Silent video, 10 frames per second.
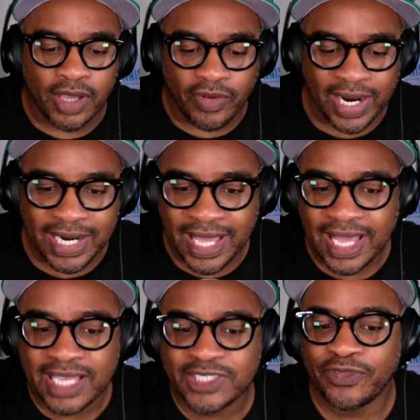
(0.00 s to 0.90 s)
All right,
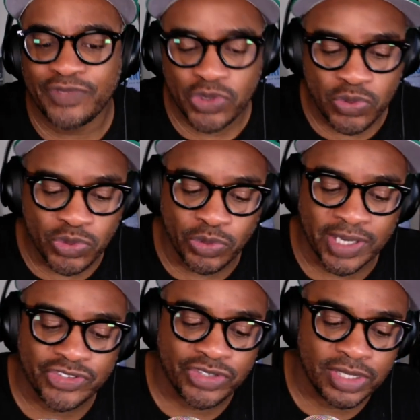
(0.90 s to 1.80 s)
last few
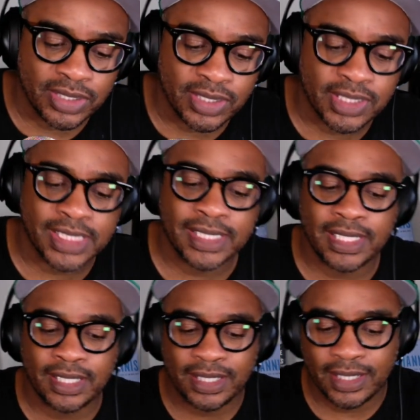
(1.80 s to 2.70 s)
questions.
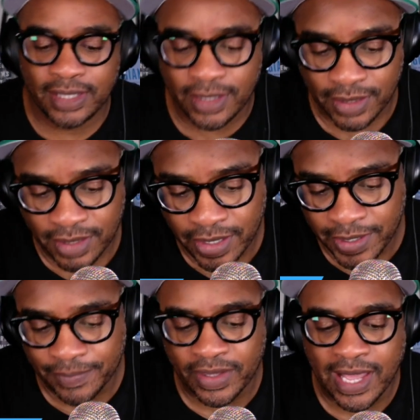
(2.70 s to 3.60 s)
All
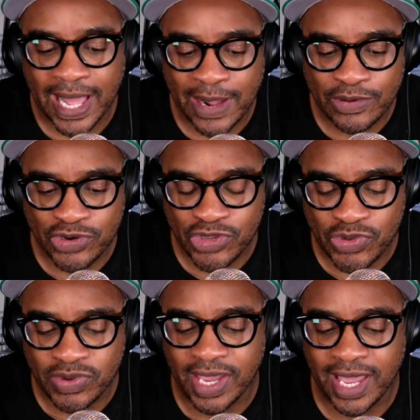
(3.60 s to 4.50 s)
right, how do
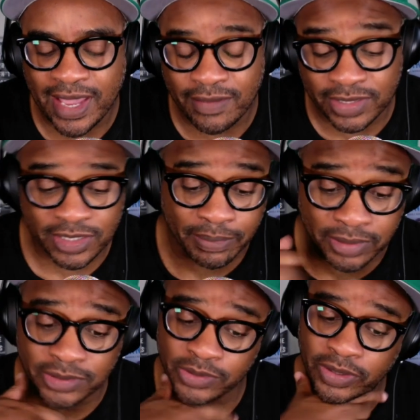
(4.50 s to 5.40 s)
you have, this is a
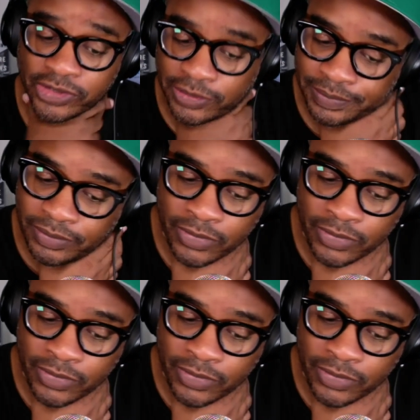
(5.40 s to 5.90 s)
personal question.